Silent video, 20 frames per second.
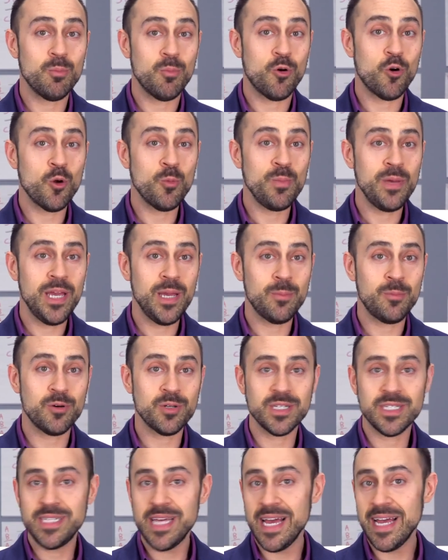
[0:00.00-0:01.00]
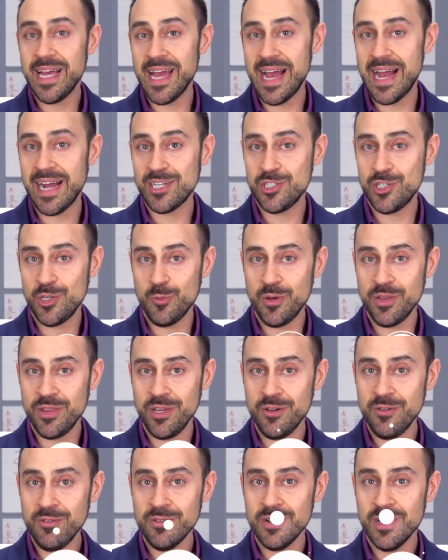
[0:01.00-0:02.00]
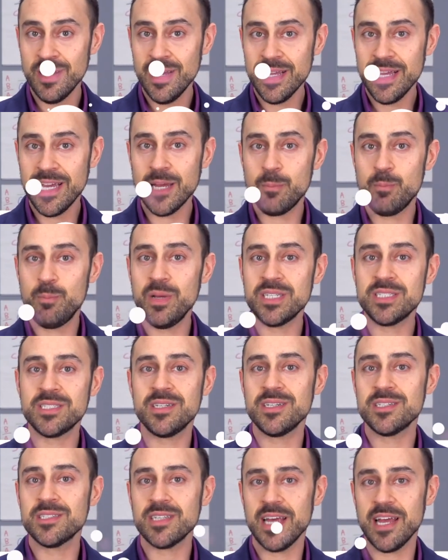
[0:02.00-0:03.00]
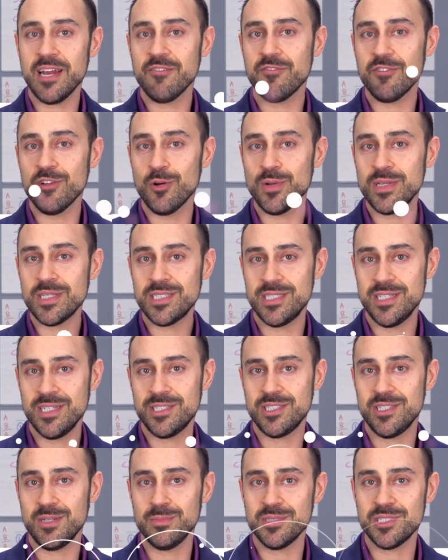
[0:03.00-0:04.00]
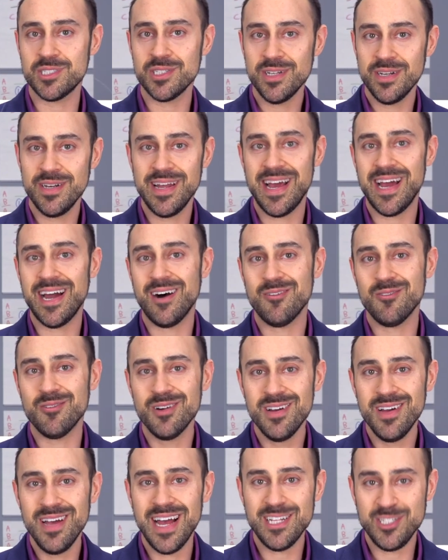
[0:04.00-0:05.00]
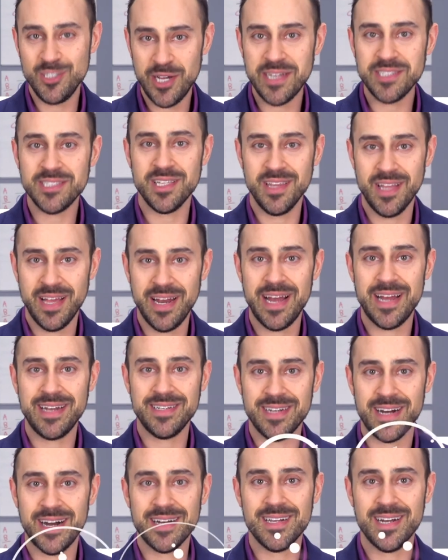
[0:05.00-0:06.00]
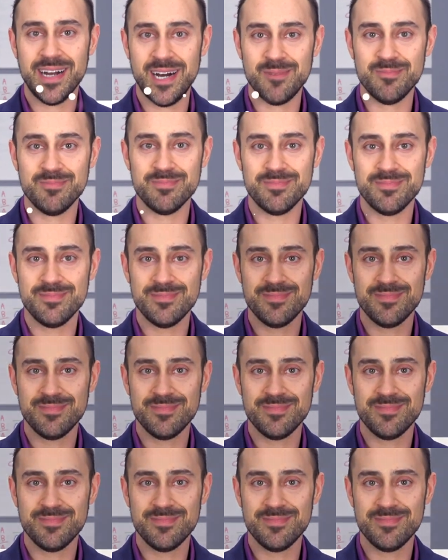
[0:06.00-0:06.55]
more people to take action with you, get business influence systems now at jasonlinett.com.